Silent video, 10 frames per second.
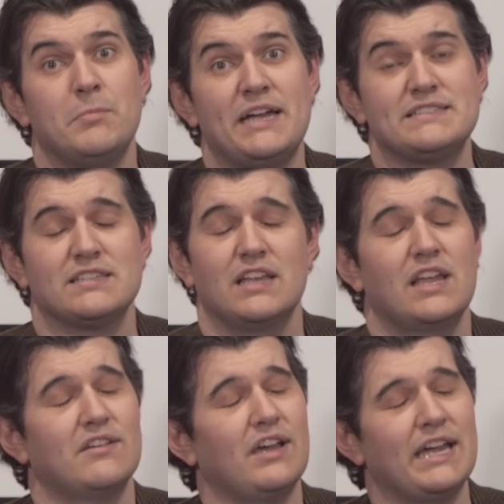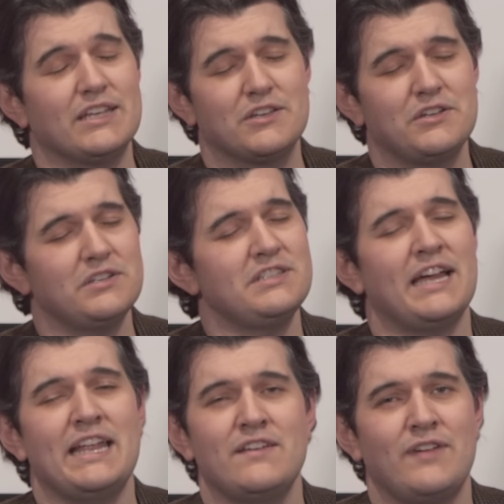But I could
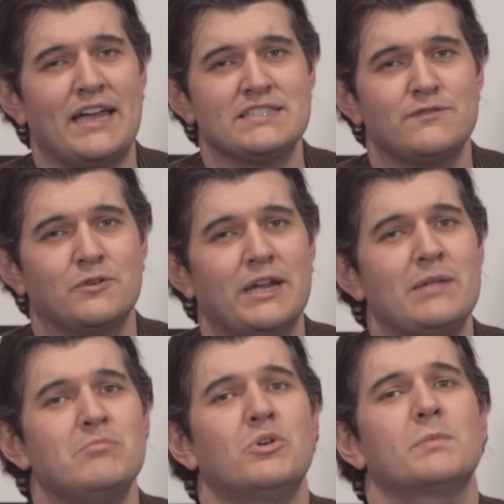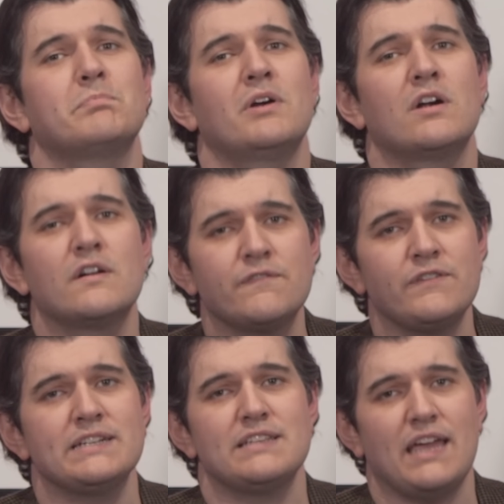not have asked for a more
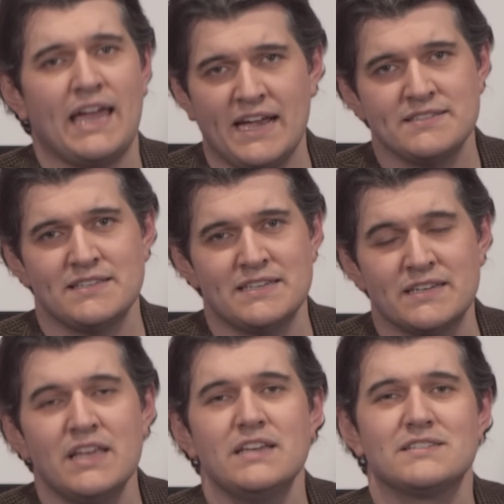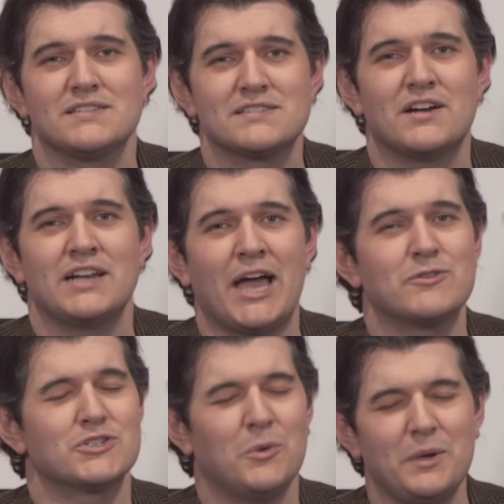perfect accident to start
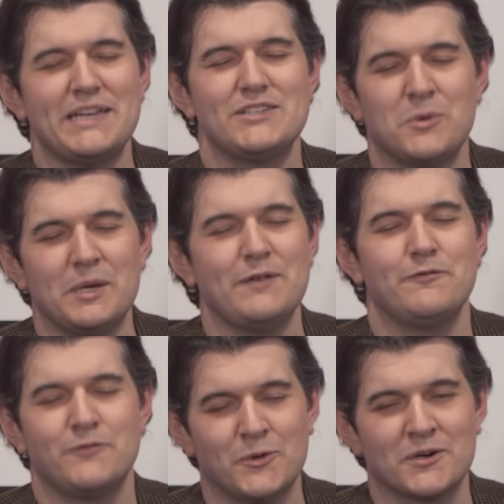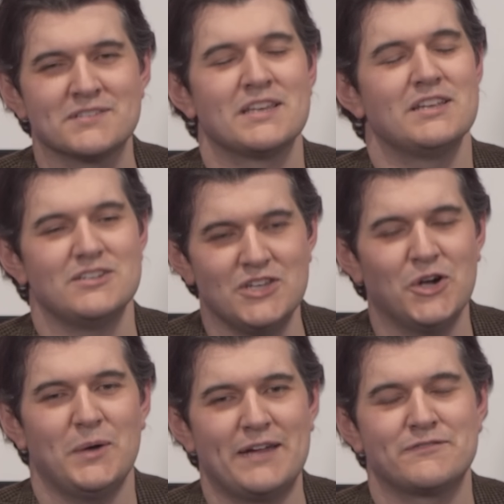out 2024's
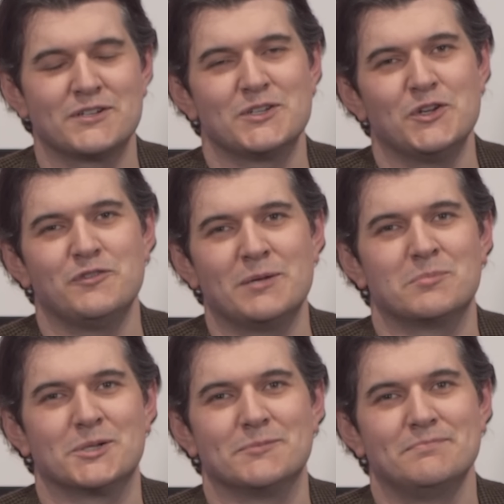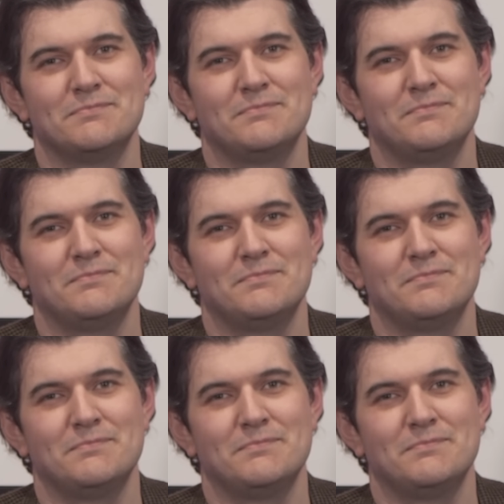No Effort November.